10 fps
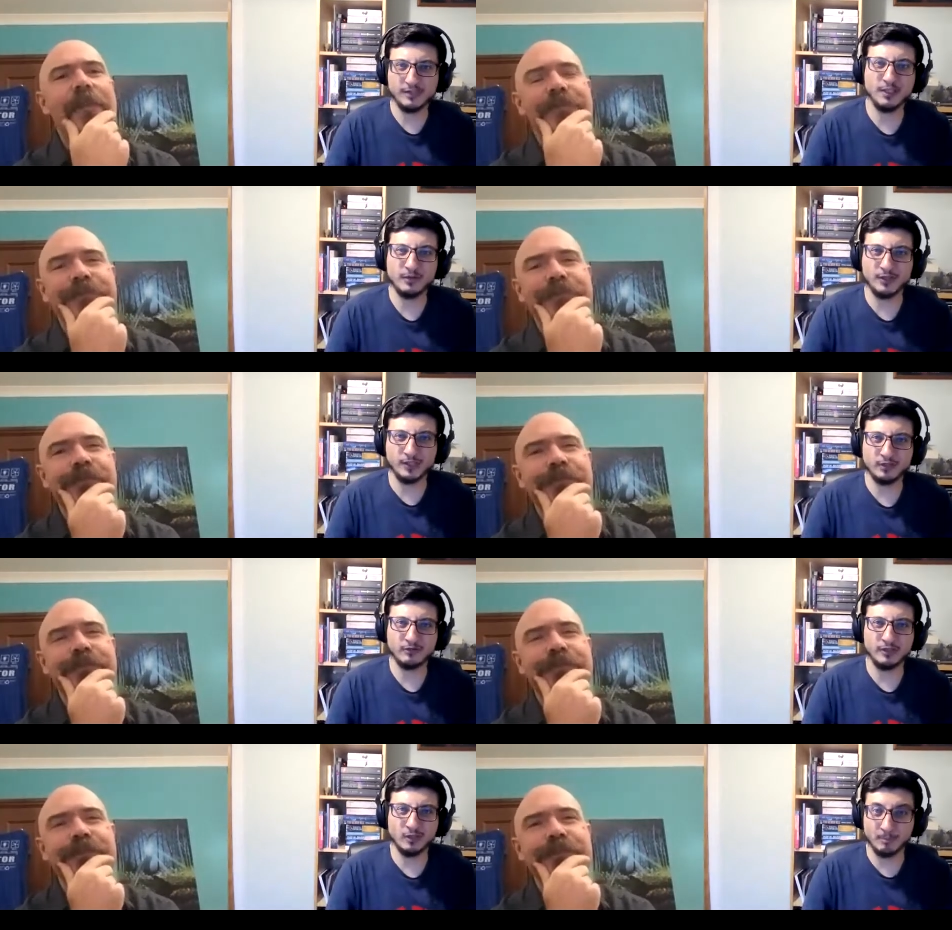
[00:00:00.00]
Speaker 1: do that you're
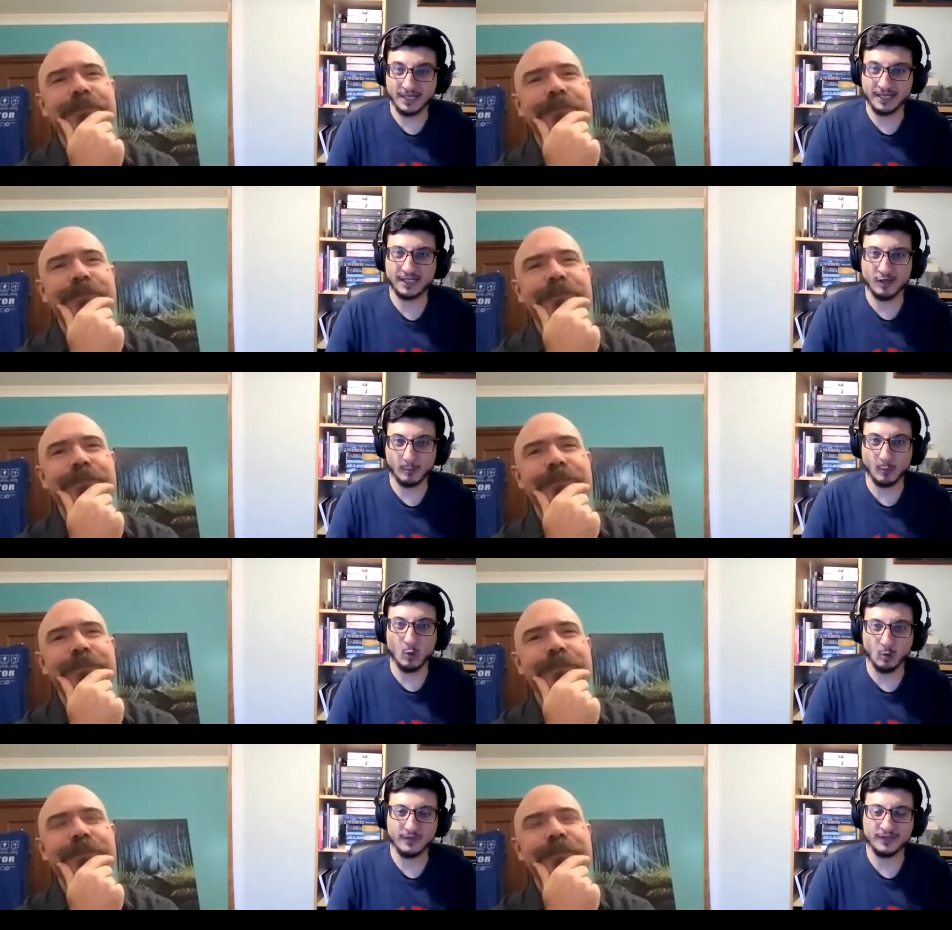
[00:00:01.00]
you're picking up
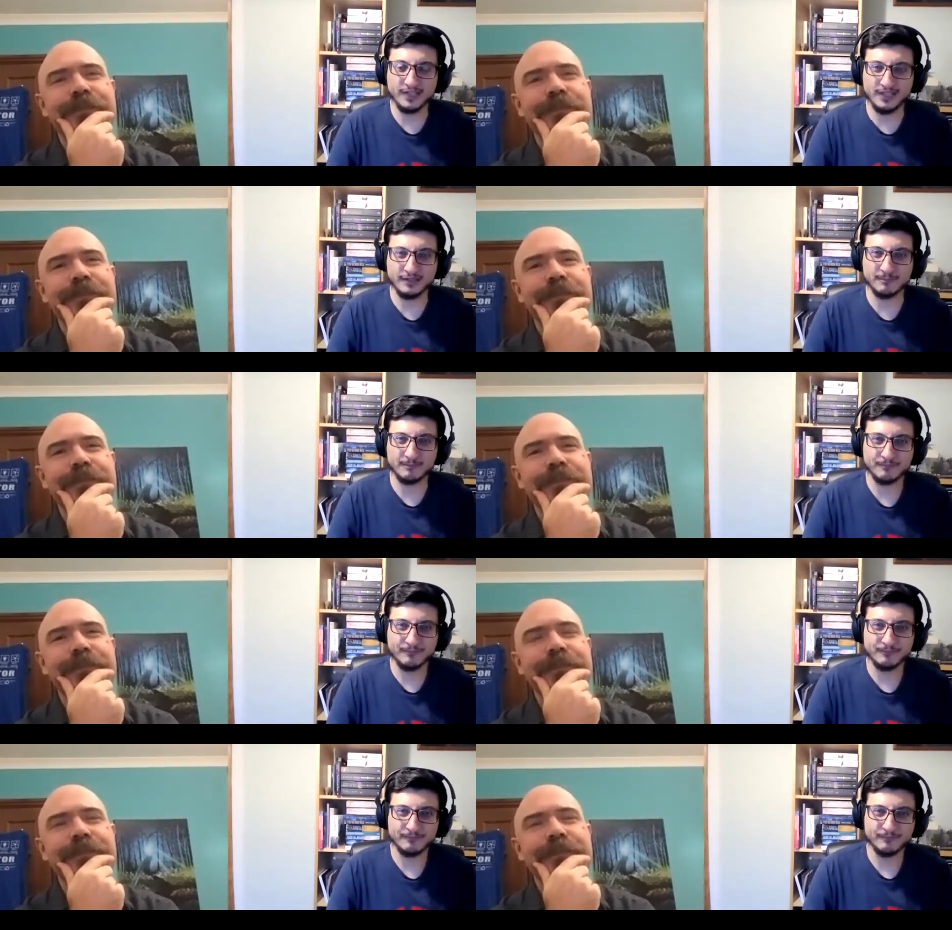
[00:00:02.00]
all the time
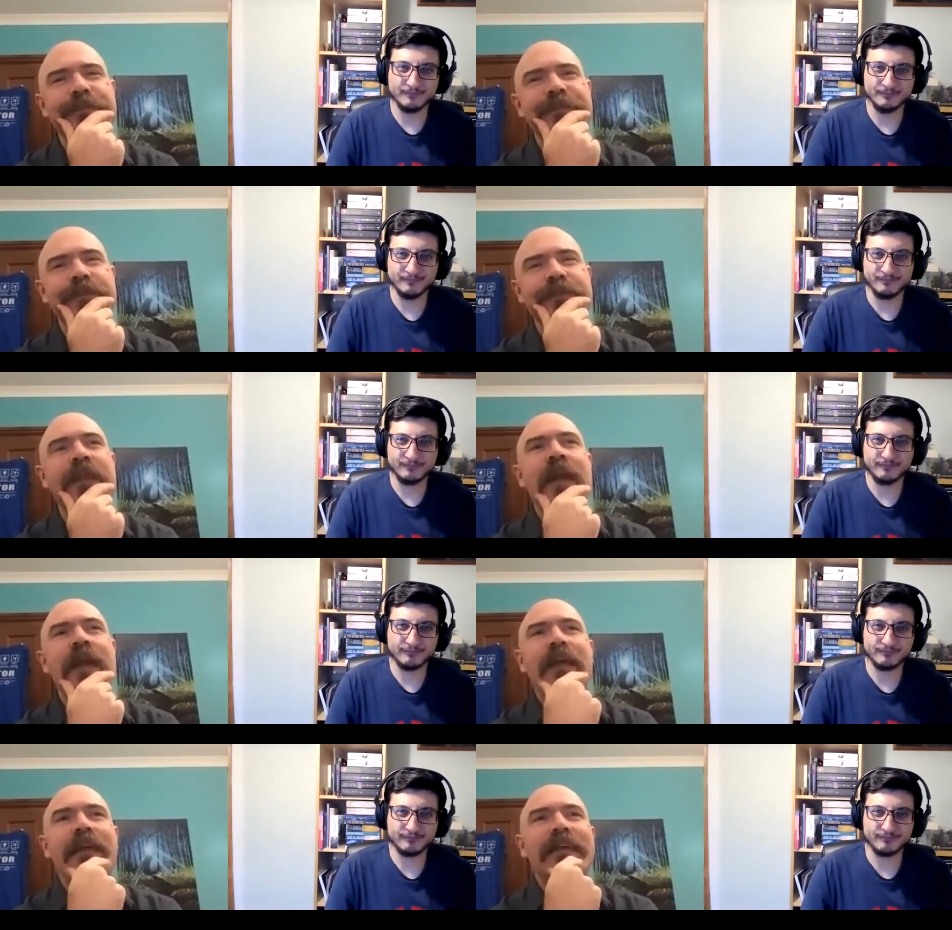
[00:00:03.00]

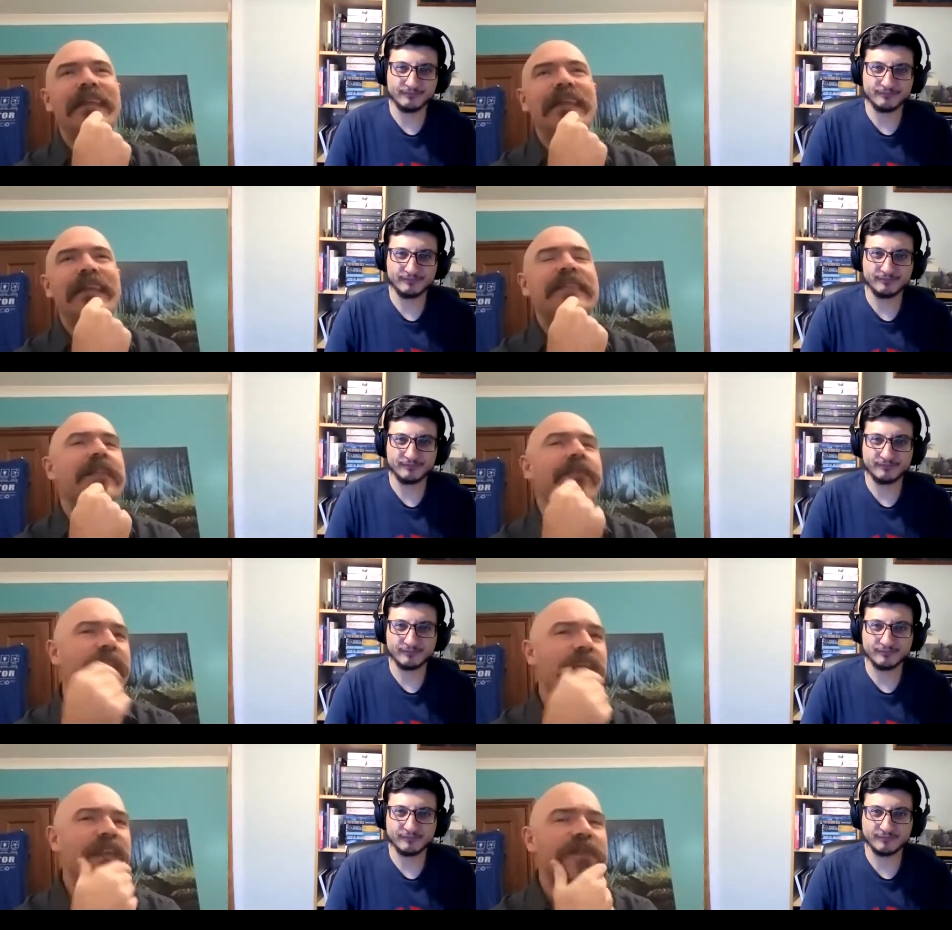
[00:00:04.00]
Speaker 2: it's different
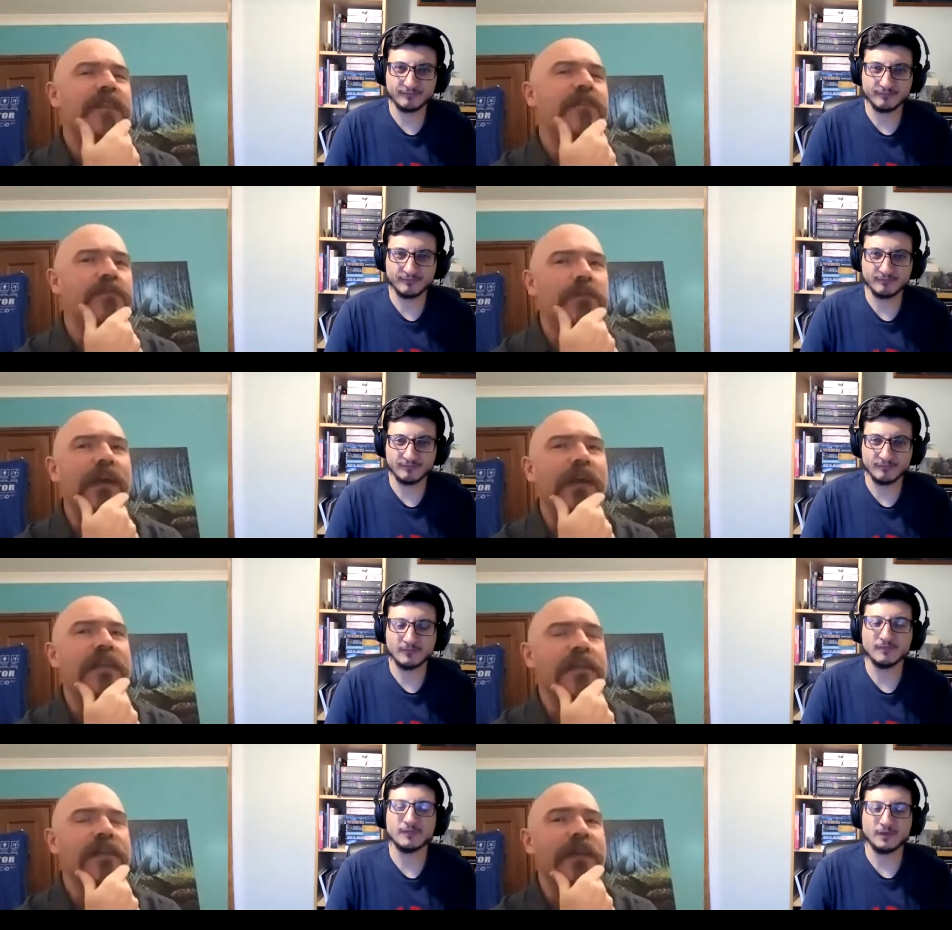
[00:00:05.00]
things for different writers i
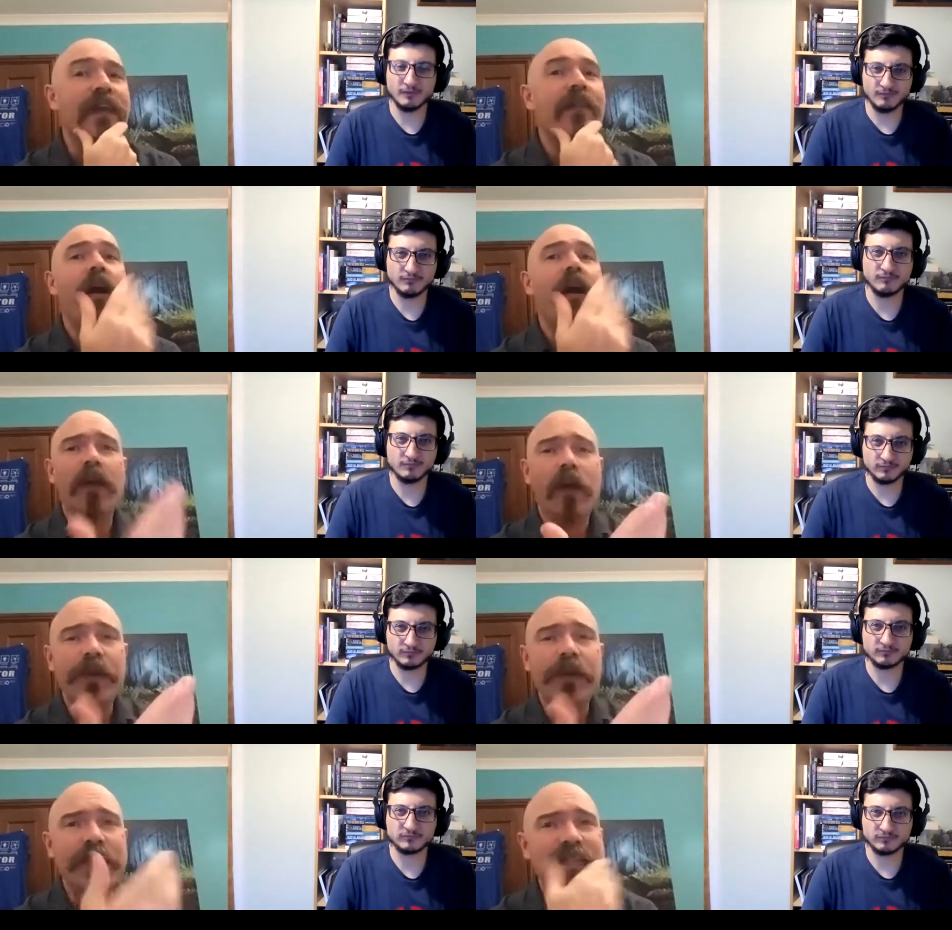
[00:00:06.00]
mean there are common
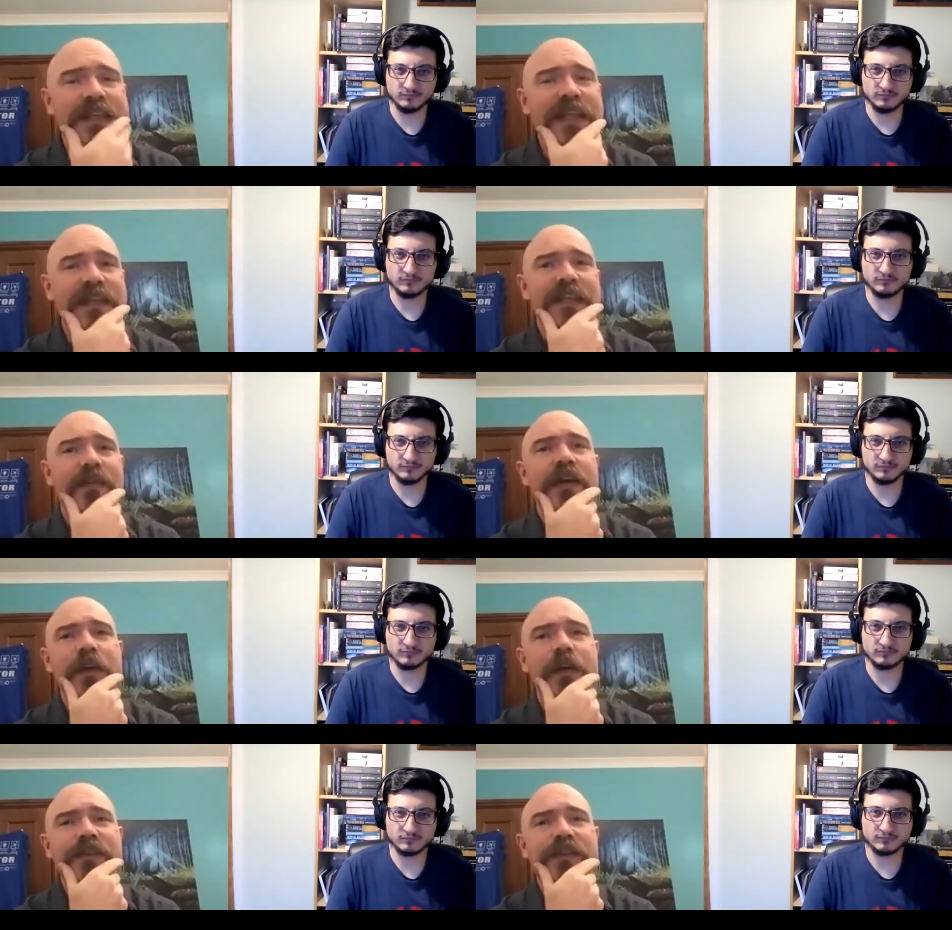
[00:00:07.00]
mistakes there are
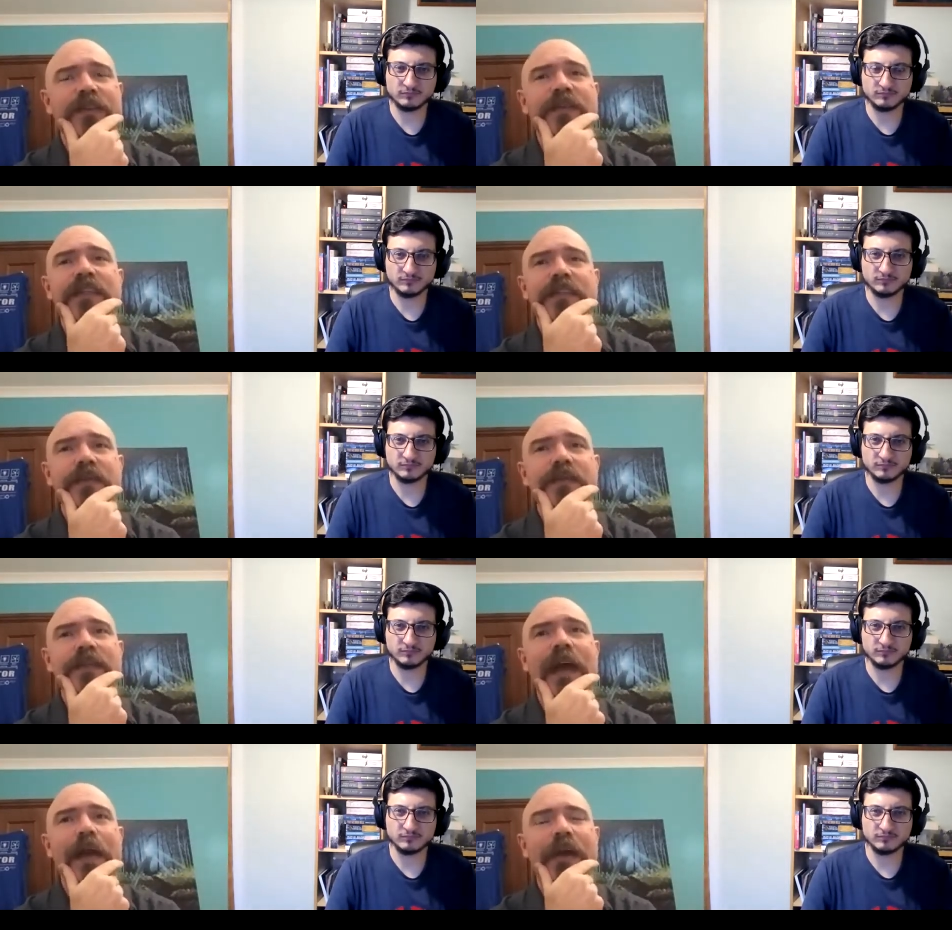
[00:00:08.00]
common sort of issues there
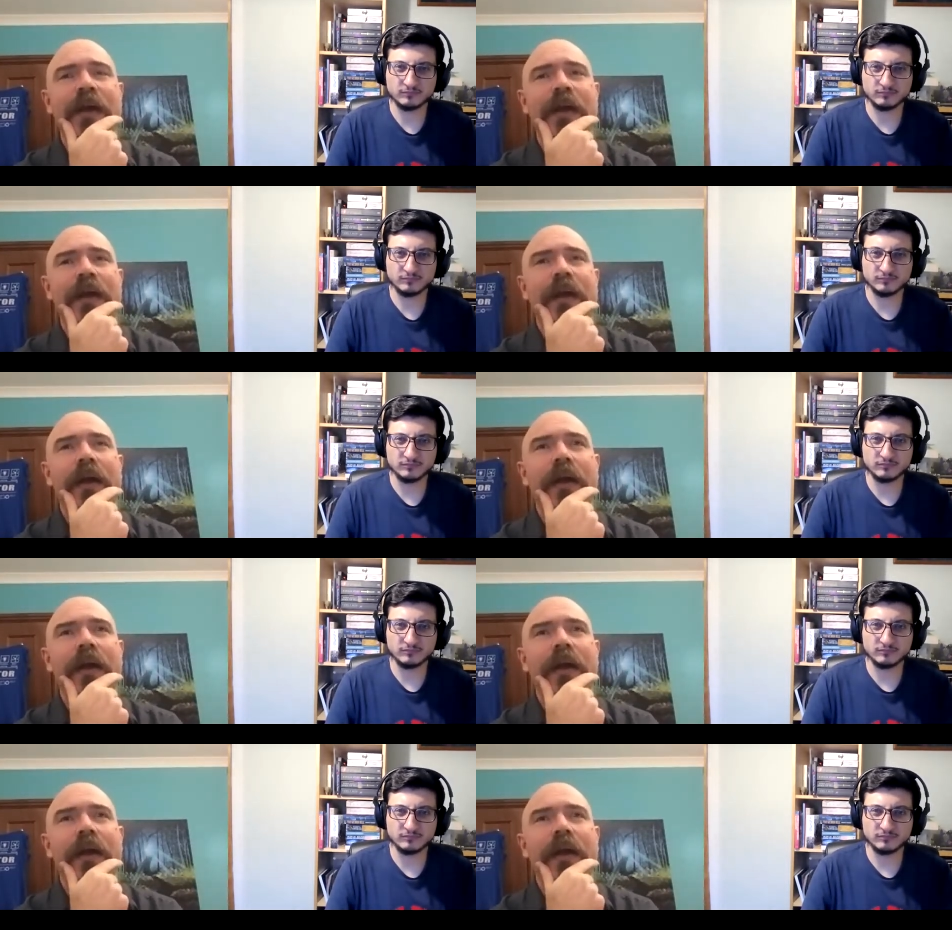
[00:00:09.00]
but i